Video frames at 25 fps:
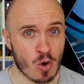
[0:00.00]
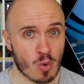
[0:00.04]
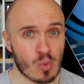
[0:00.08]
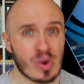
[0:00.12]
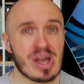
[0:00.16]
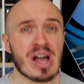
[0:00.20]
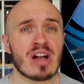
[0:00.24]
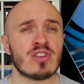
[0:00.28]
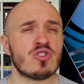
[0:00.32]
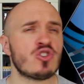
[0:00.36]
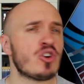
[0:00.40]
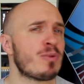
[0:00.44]

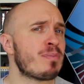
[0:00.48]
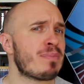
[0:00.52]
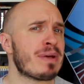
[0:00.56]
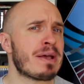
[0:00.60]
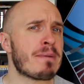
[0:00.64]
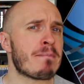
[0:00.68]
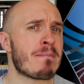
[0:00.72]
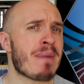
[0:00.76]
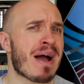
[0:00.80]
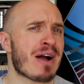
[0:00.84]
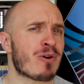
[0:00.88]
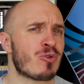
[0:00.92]
We are
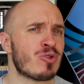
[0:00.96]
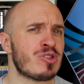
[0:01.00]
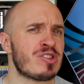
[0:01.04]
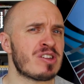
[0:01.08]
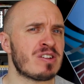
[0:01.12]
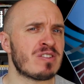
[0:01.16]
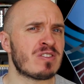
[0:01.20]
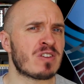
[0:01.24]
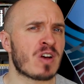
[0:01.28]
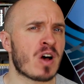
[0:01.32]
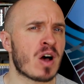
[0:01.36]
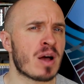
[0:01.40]
jumping backwards
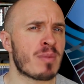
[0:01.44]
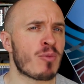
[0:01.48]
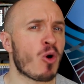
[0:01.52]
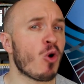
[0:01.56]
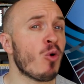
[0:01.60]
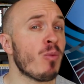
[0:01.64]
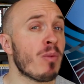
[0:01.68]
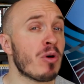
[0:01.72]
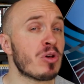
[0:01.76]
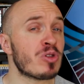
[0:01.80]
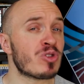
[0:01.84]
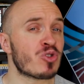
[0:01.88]
in time
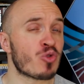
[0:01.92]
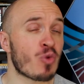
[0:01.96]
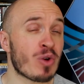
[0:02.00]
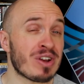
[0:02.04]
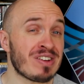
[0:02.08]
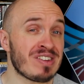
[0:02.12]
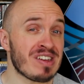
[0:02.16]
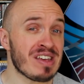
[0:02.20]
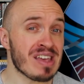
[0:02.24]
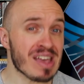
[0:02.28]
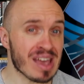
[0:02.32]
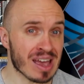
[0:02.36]
almost
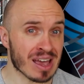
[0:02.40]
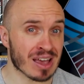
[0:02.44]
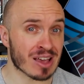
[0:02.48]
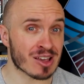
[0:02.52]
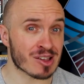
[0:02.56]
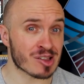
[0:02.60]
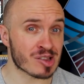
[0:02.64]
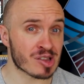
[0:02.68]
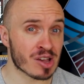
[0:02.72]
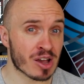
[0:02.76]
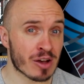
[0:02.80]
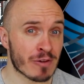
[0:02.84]
20
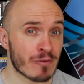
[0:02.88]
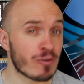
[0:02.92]
years